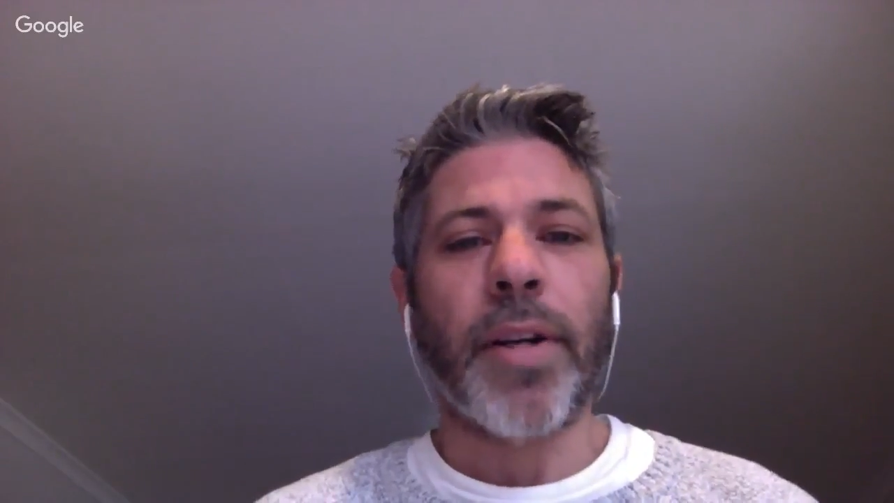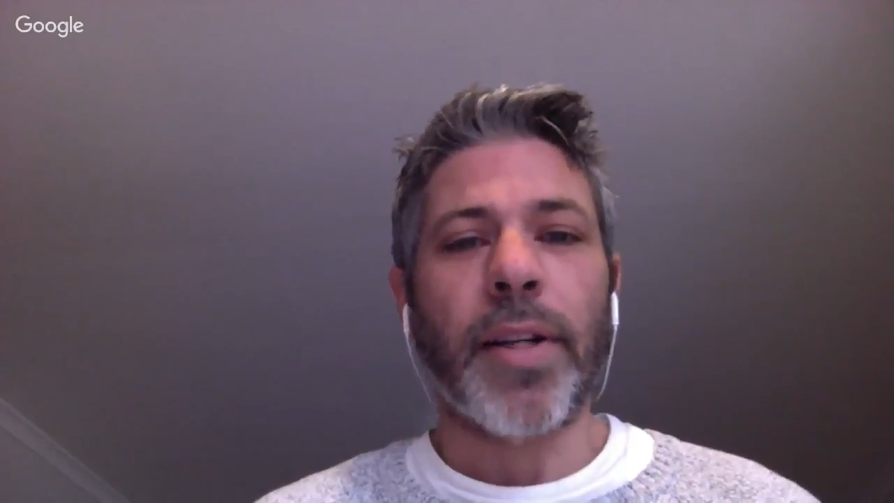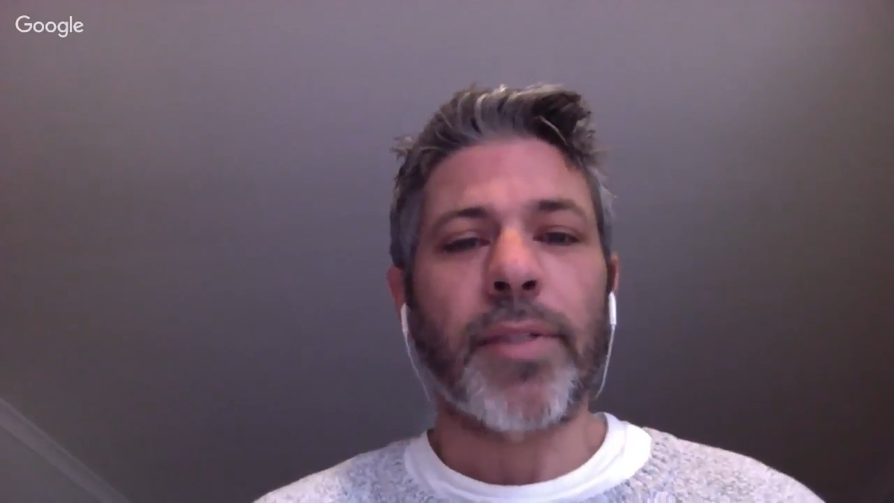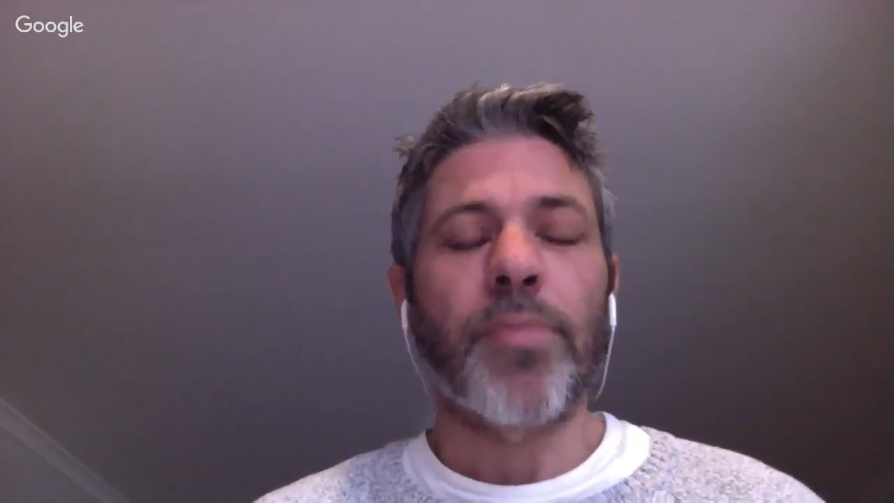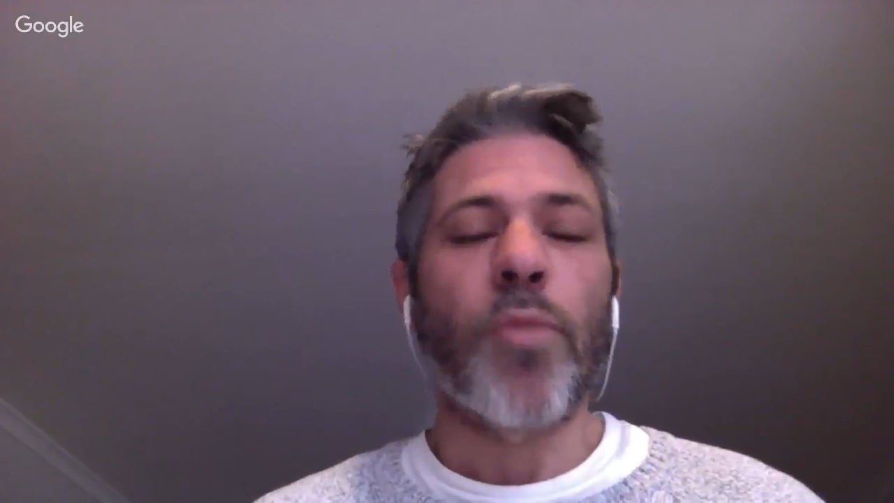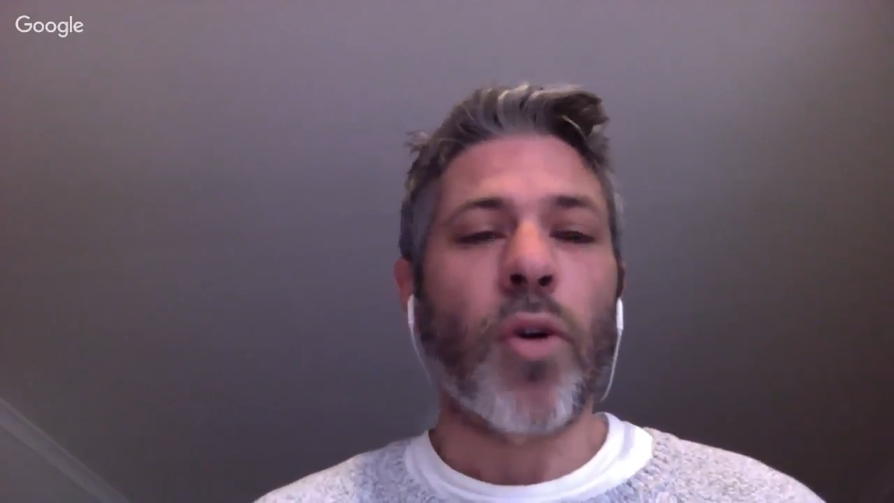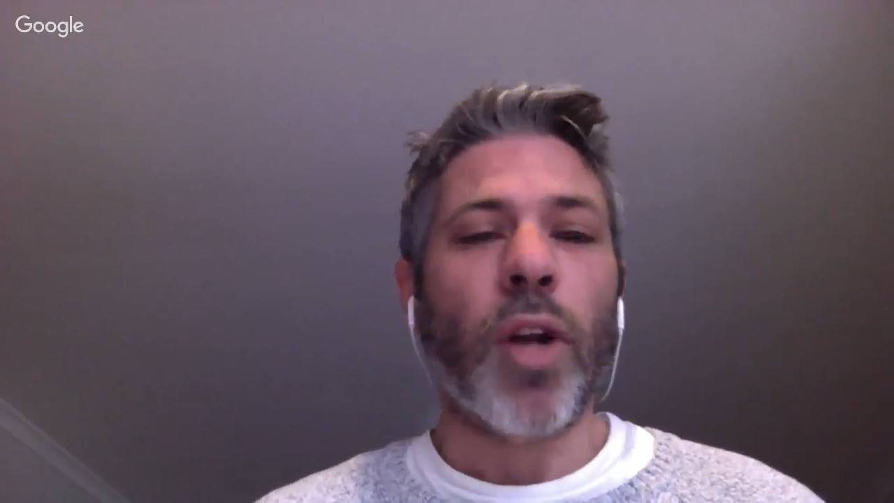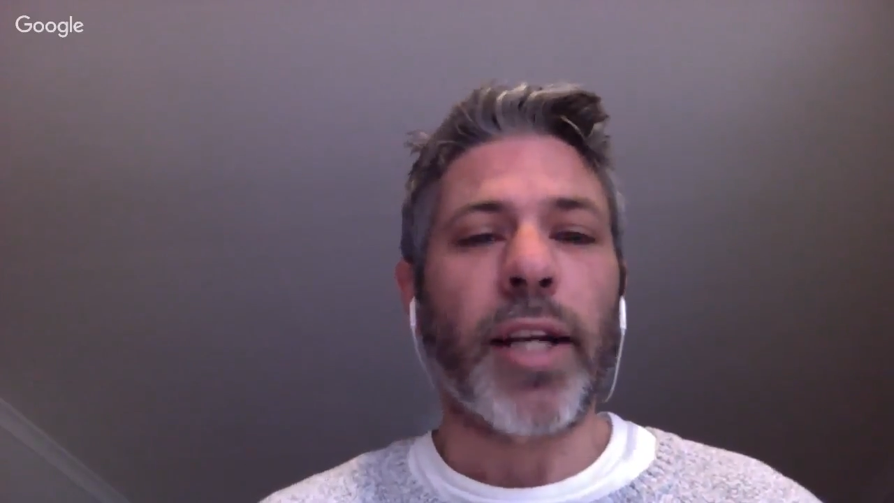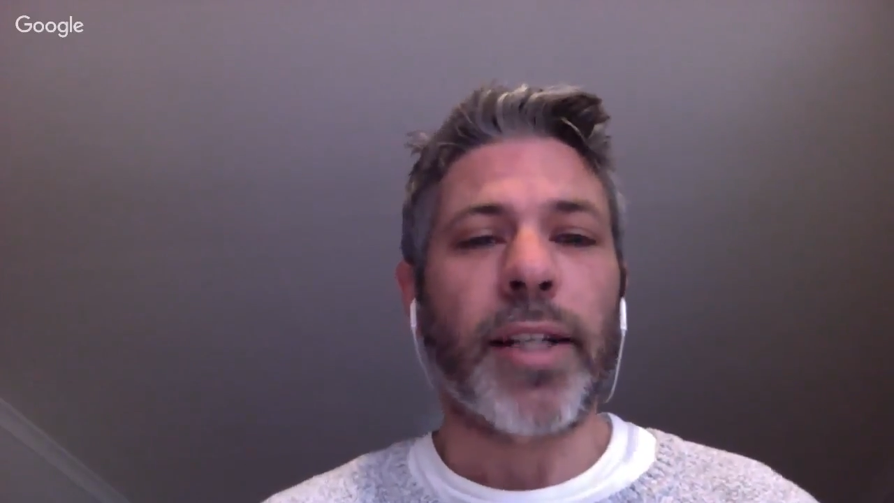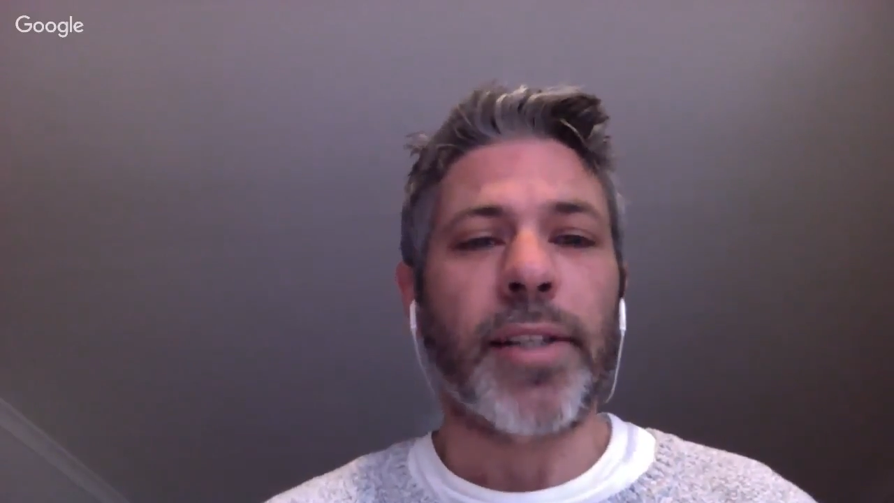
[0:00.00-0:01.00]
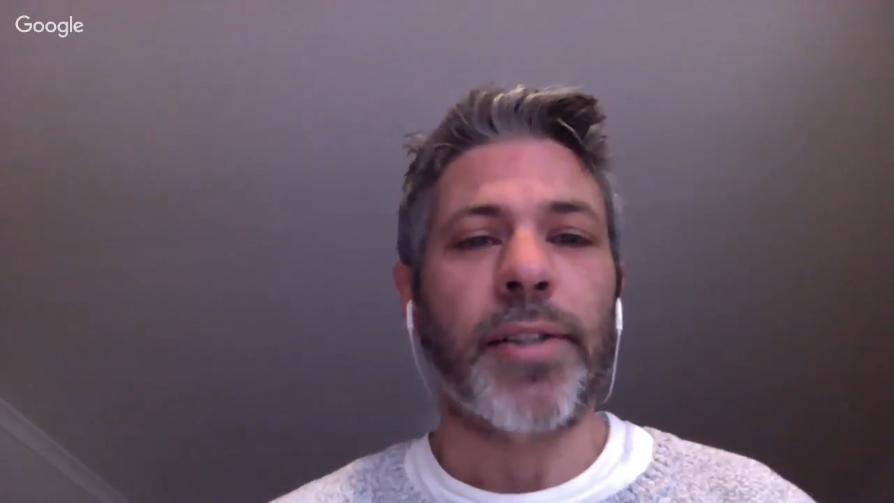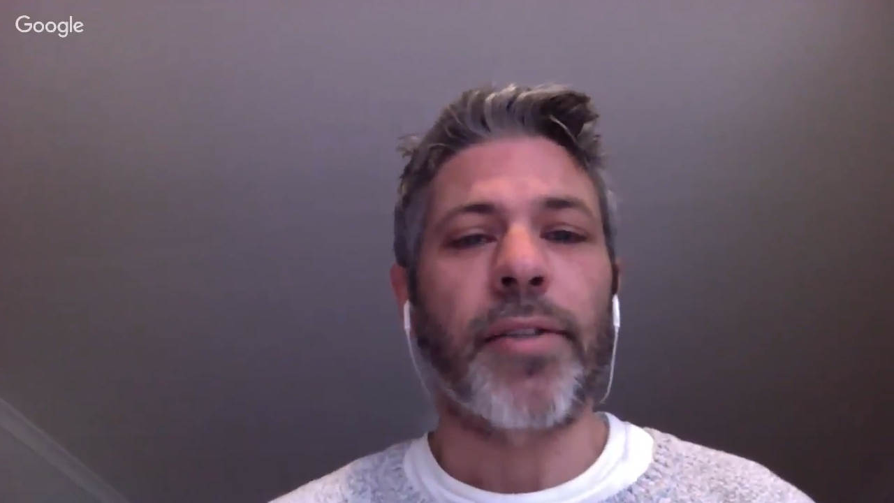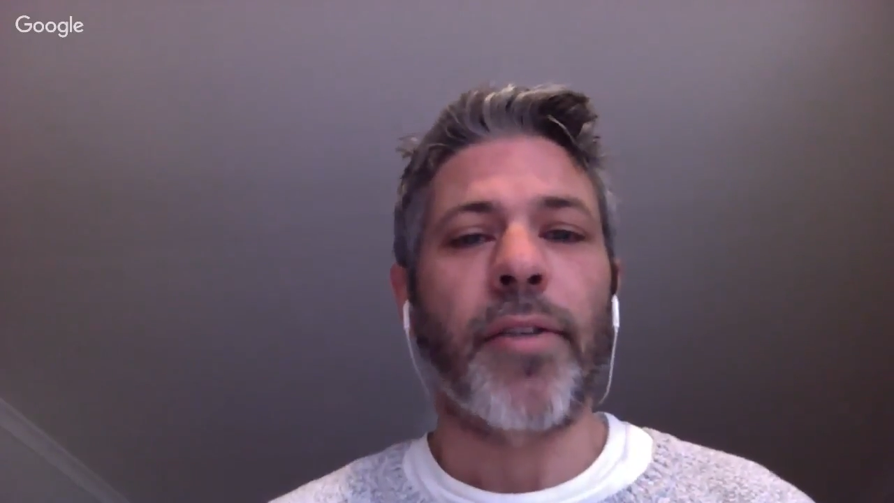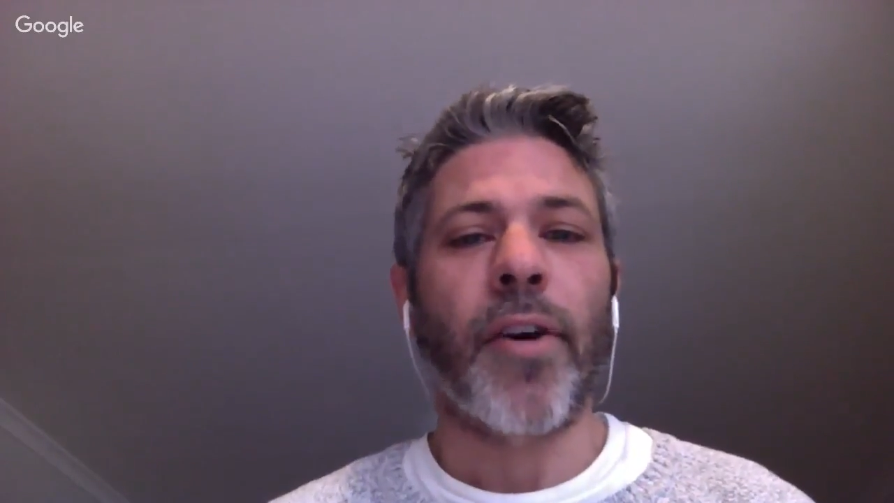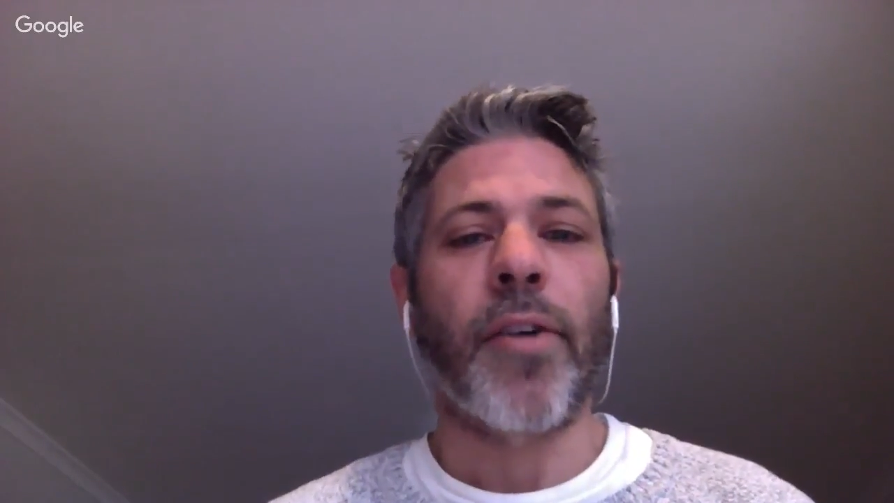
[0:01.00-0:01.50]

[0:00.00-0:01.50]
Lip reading: that's more like a servo